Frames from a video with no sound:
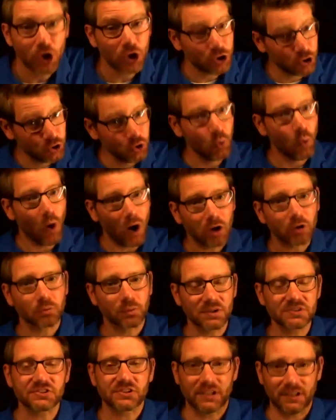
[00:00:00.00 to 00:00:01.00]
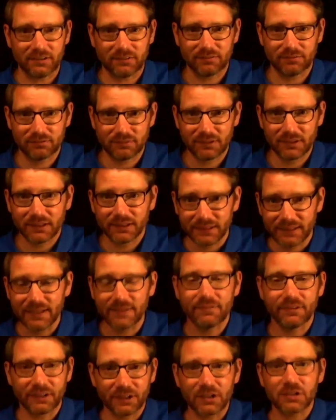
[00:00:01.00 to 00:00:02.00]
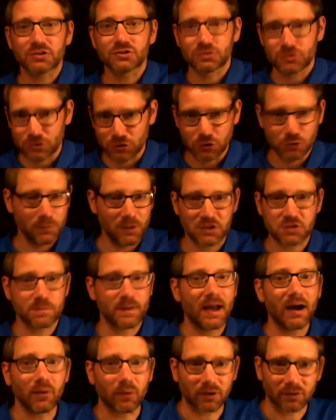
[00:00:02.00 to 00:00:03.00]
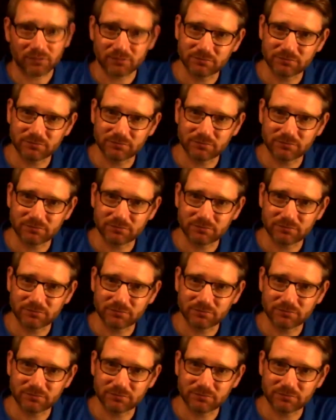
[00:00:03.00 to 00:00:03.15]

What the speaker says: you are risking giving it too much power.